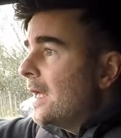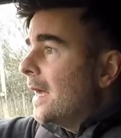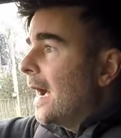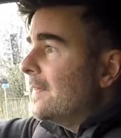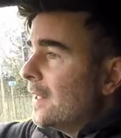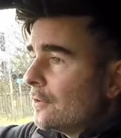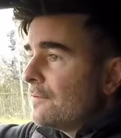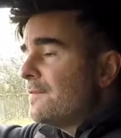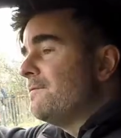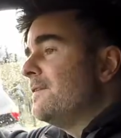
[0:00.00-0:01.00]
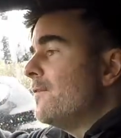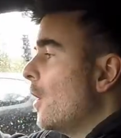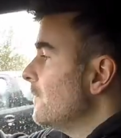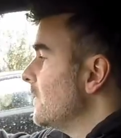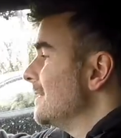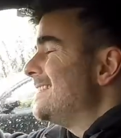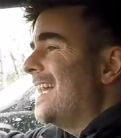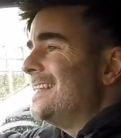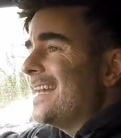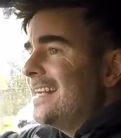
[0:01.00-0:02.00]
And then on the 55, 10
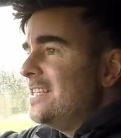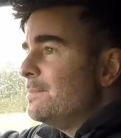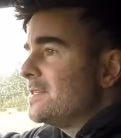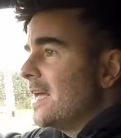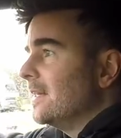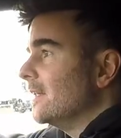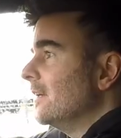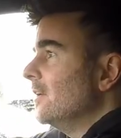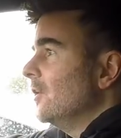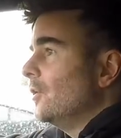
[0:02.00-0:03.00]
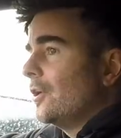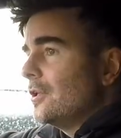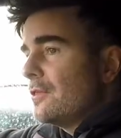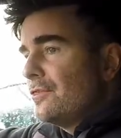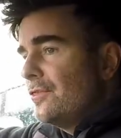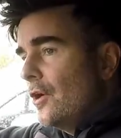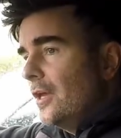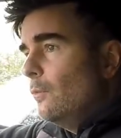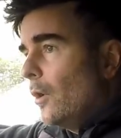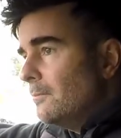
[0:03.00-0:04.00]
to 80%, looking at 31